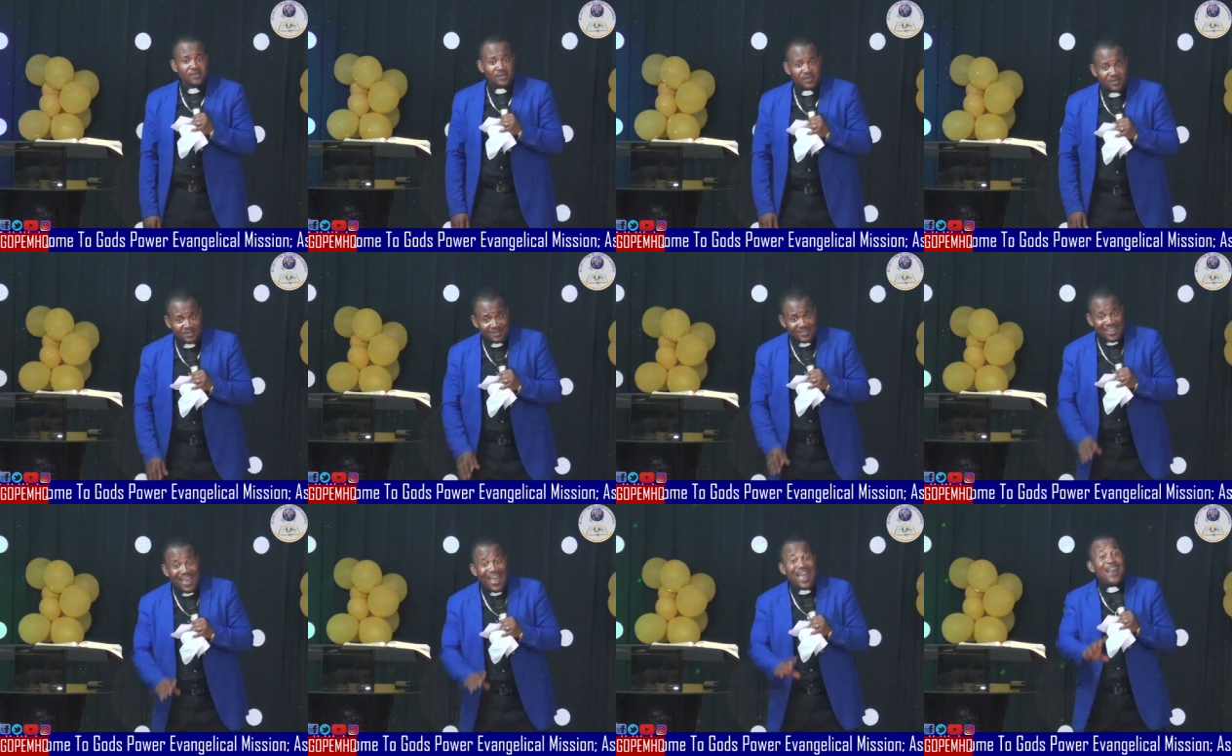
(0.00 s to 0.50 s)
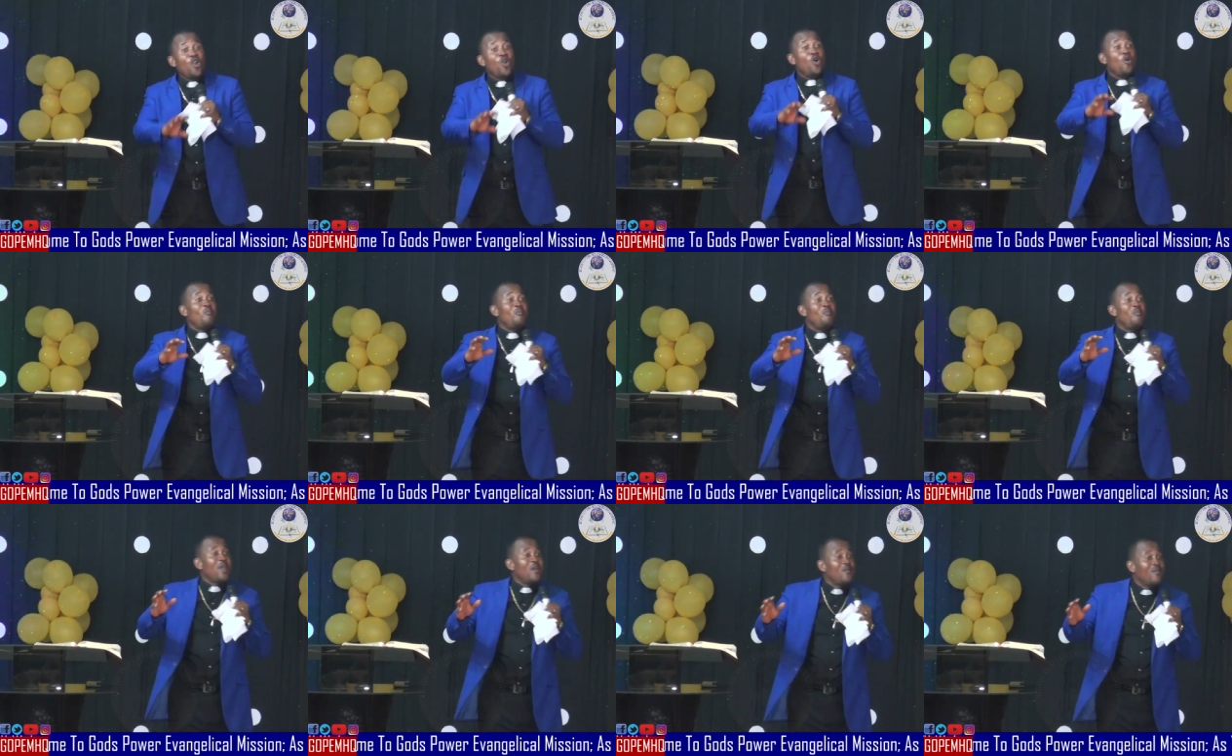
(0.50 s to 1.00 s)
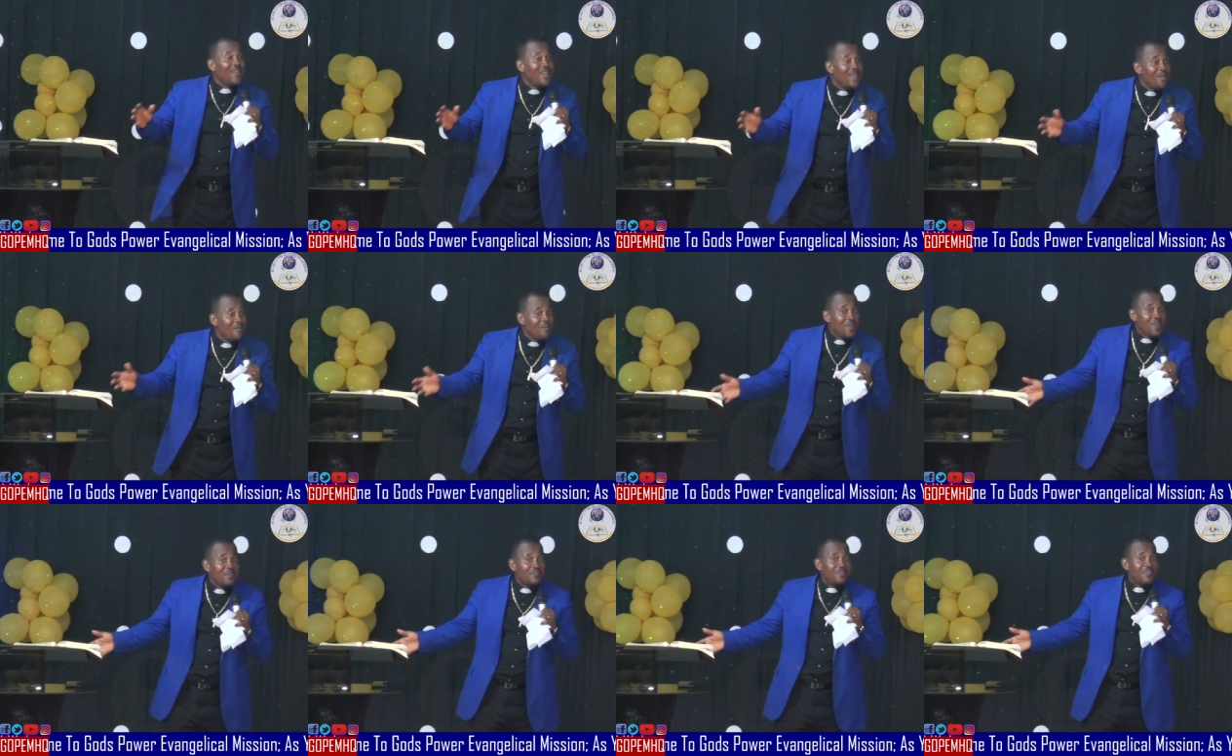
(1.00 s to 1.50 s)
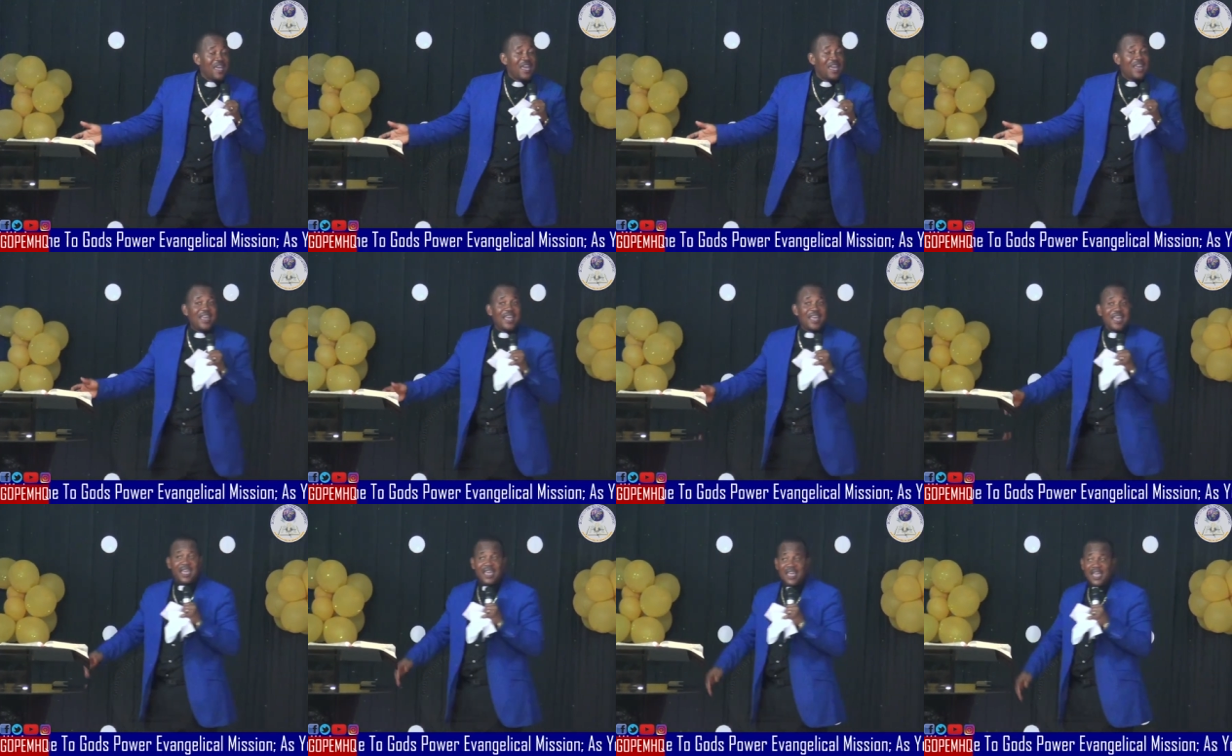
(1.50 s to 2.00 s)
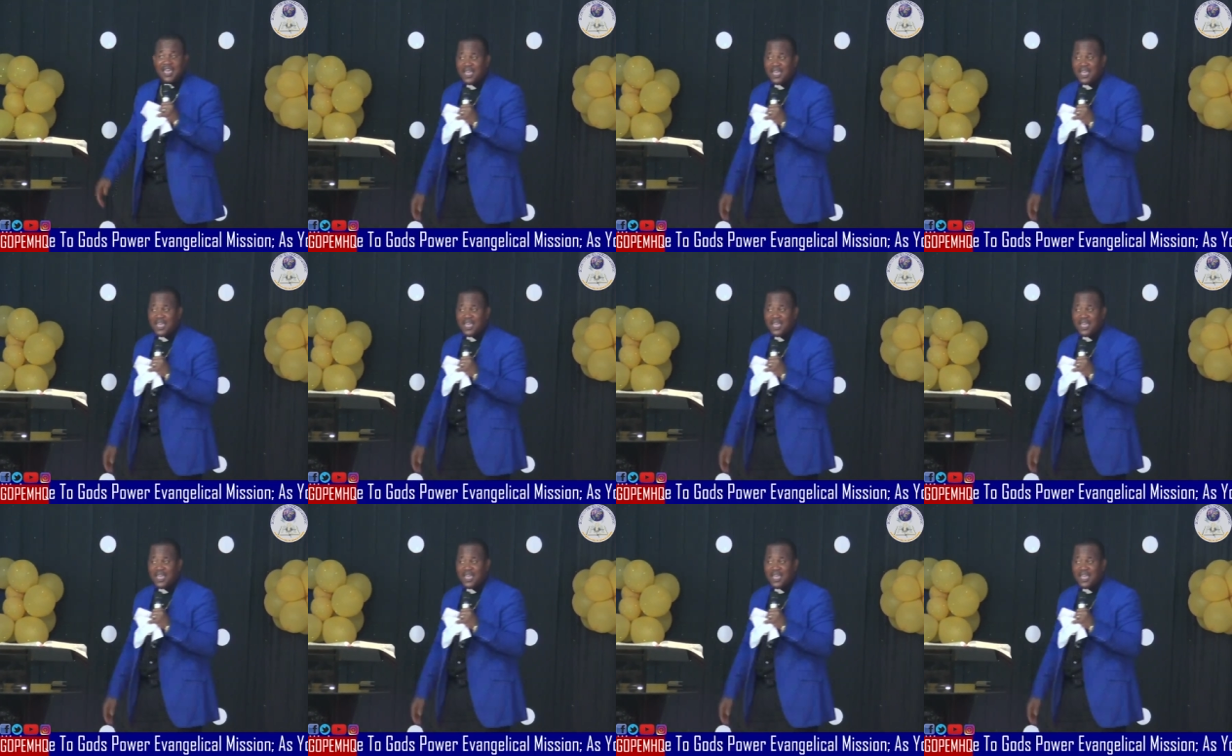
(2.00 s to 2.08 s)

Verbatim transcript: Follow bere mi tele.